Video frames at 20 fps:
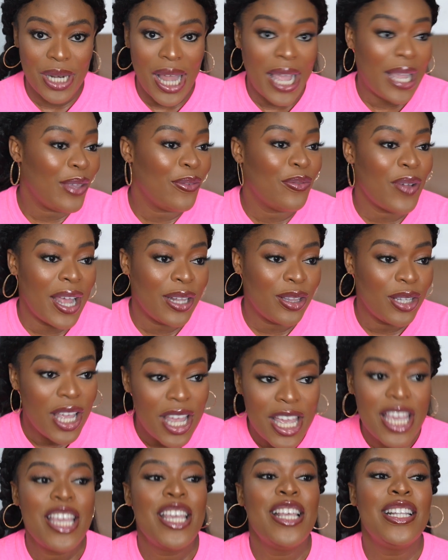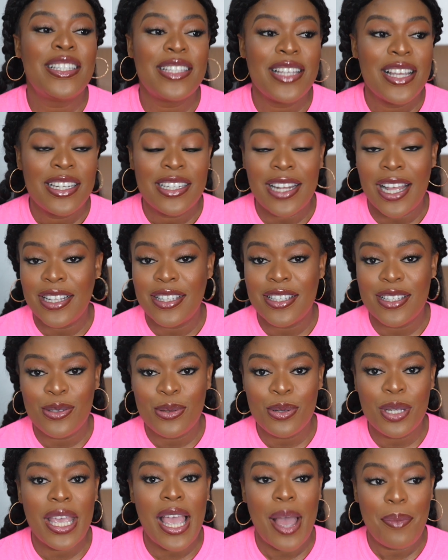Like if I hit
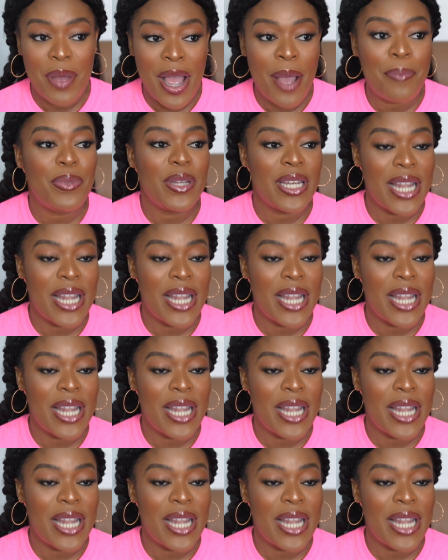92K, I'm happy.